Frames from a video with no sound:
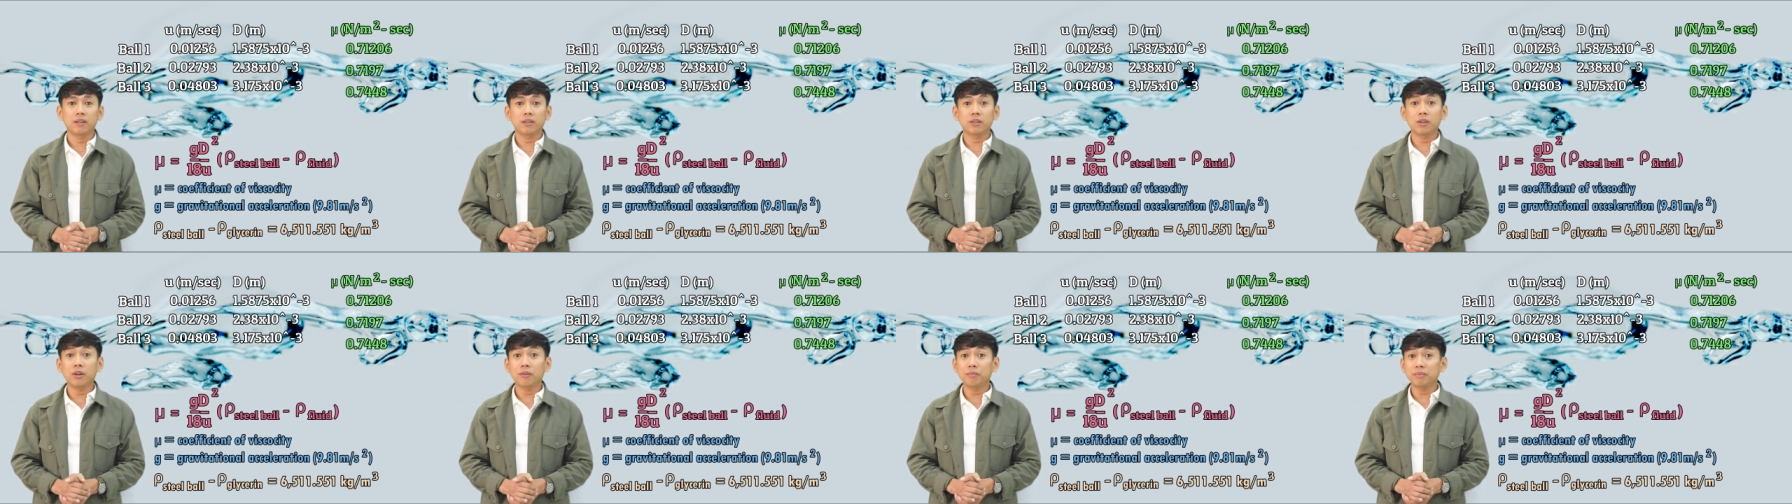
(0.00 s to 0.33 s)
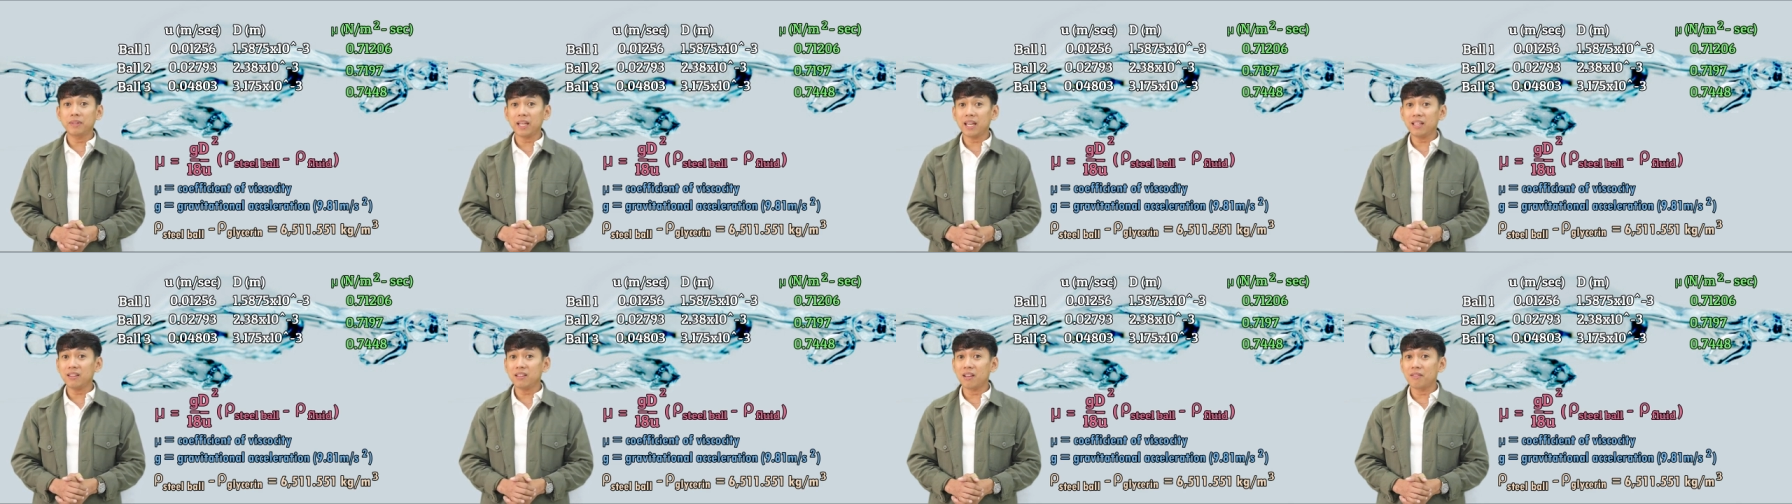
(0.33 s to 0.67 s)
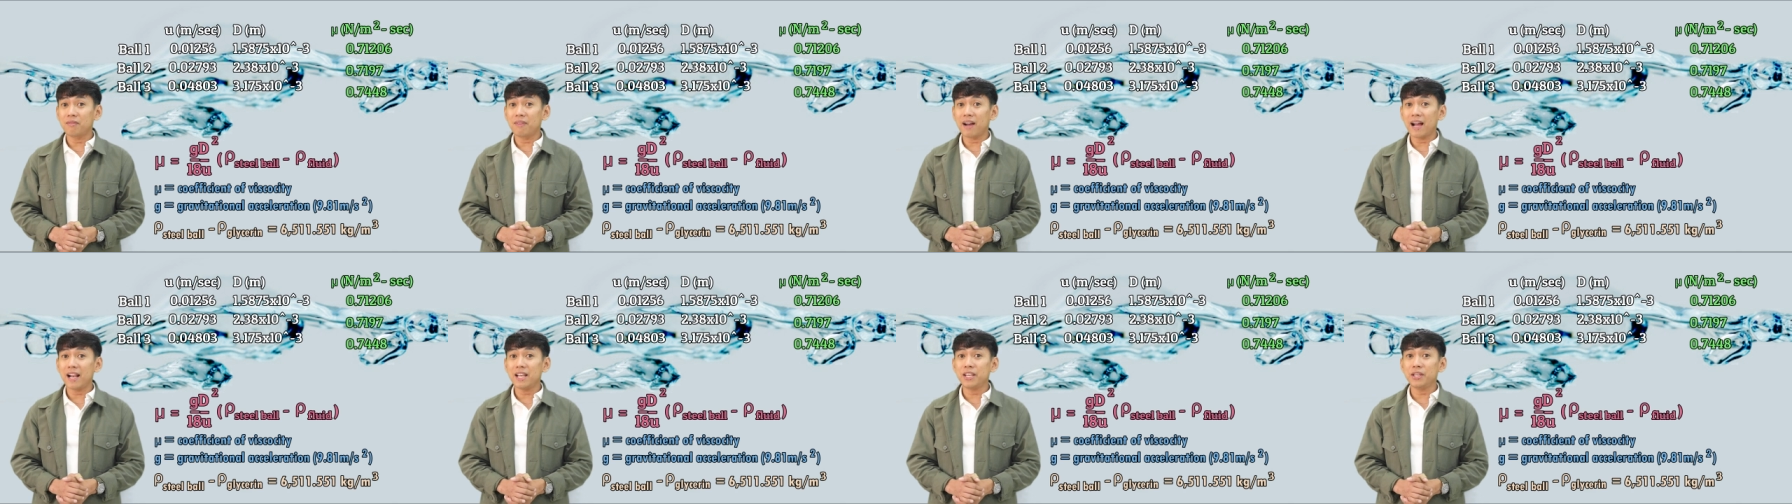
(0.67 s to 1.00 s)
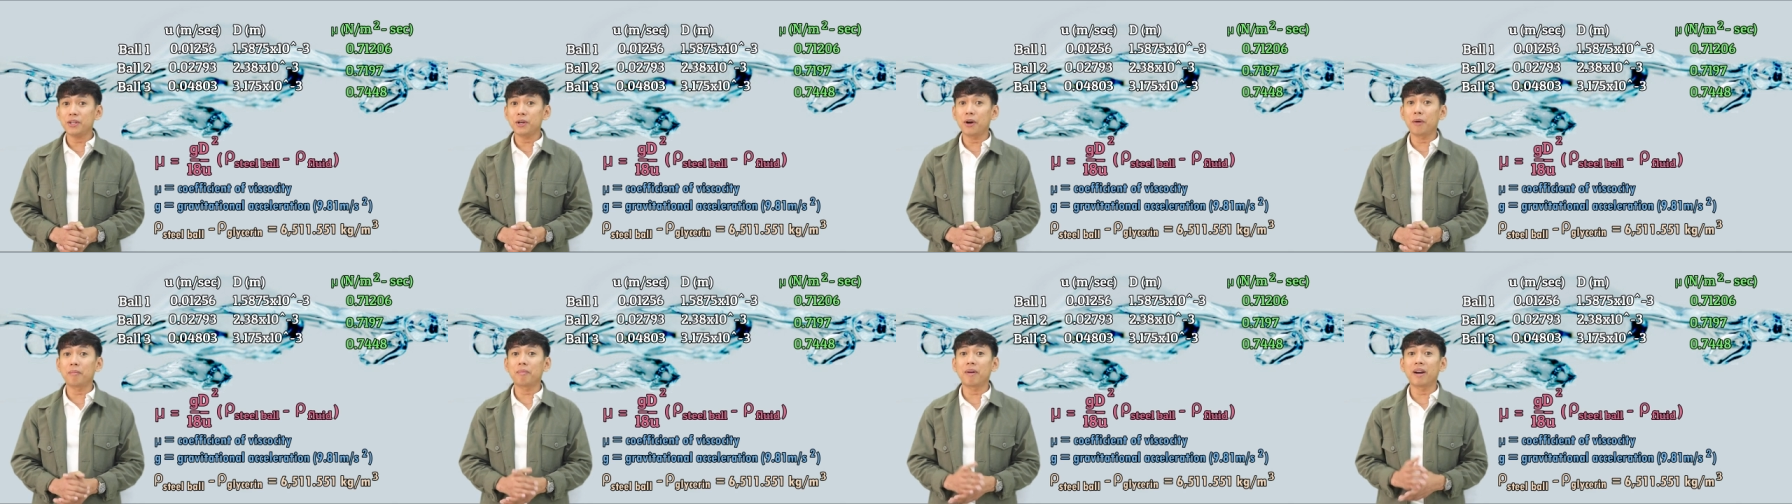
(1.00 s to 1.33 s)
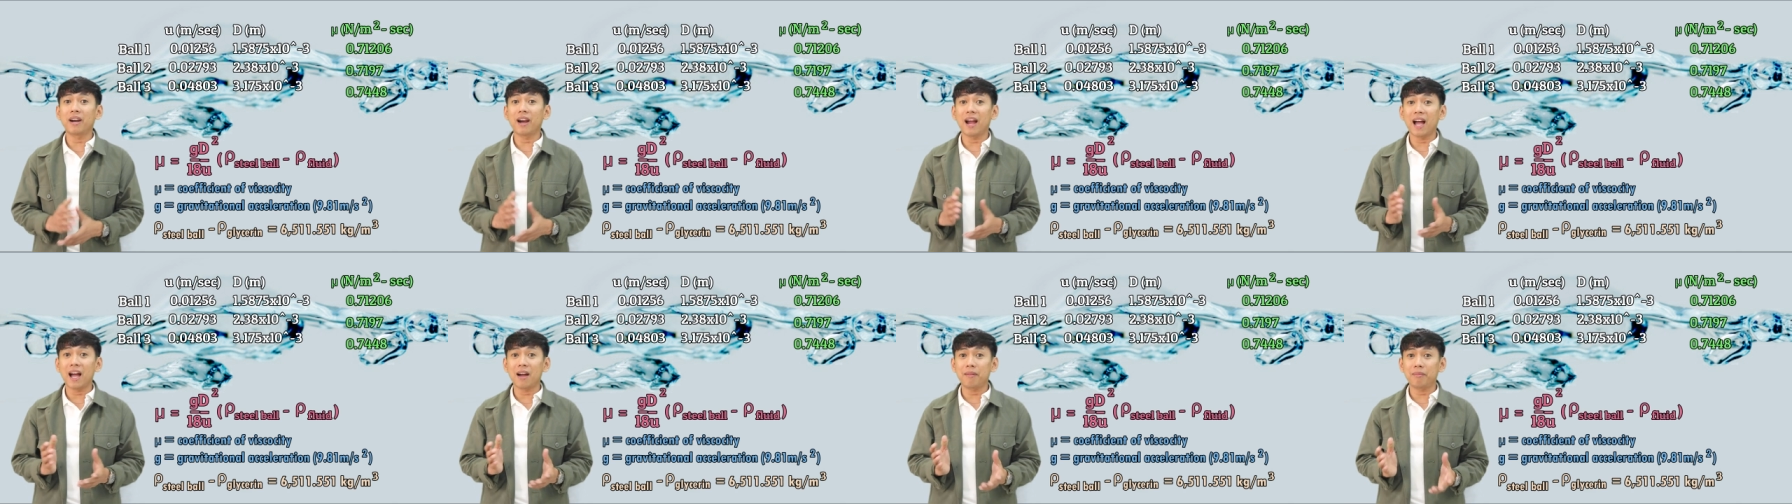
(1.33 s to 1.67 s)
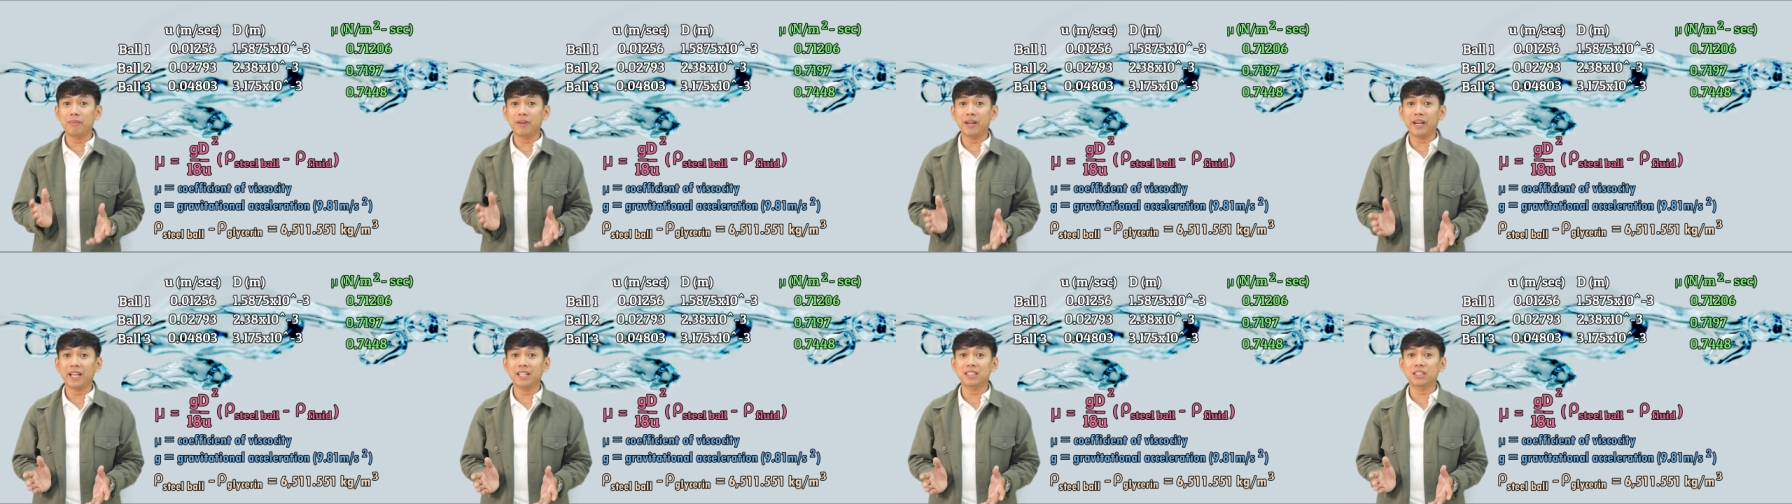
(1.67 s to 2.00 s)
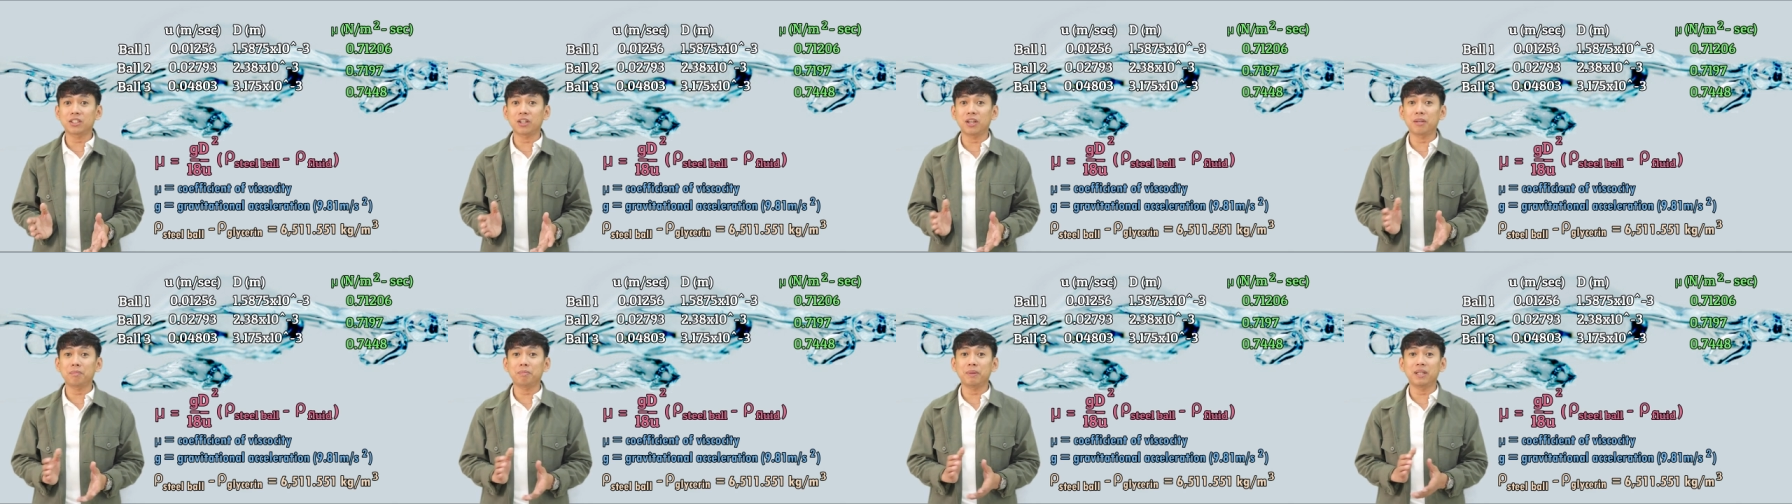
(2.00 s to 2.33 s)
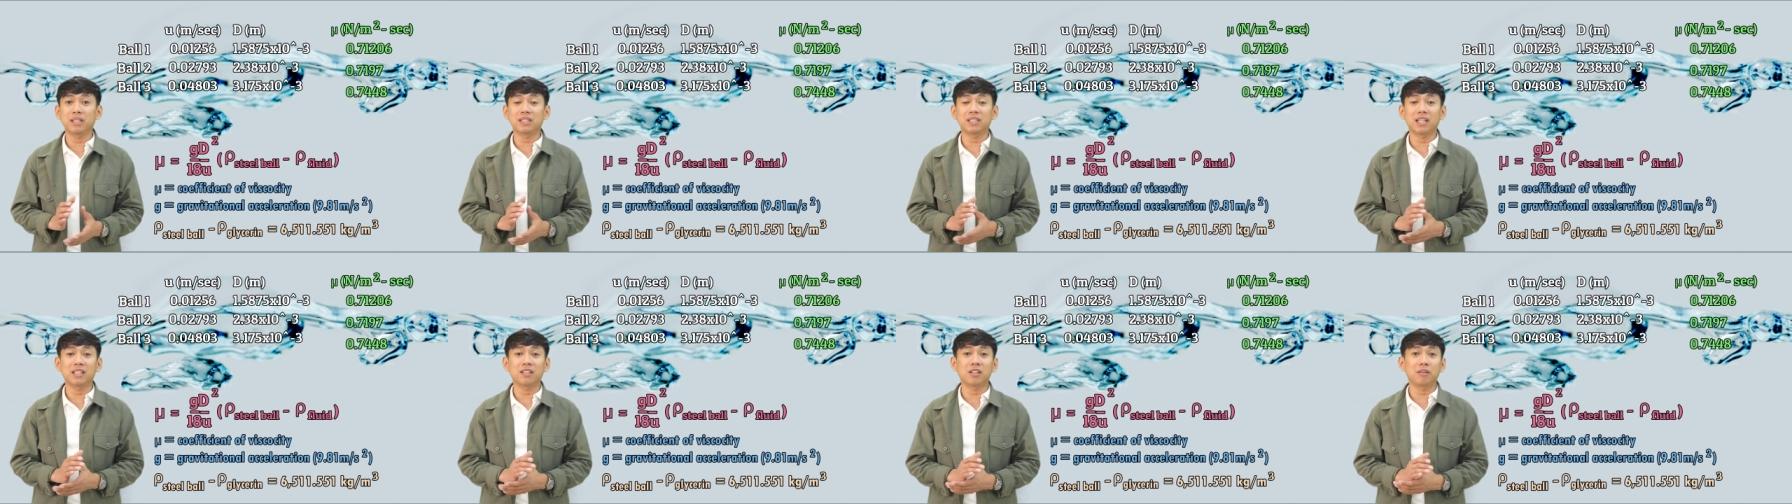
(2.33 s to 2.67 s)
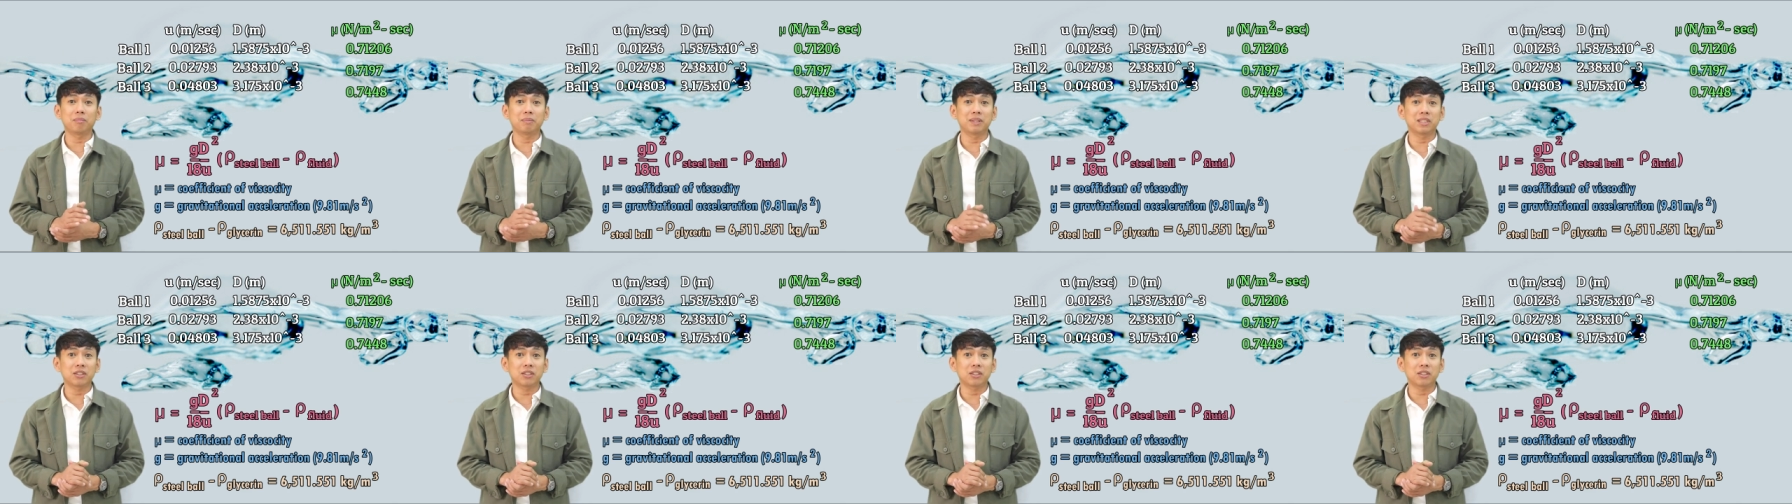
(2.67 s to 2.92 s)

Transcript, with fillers: To obtain the value of our average coefficient of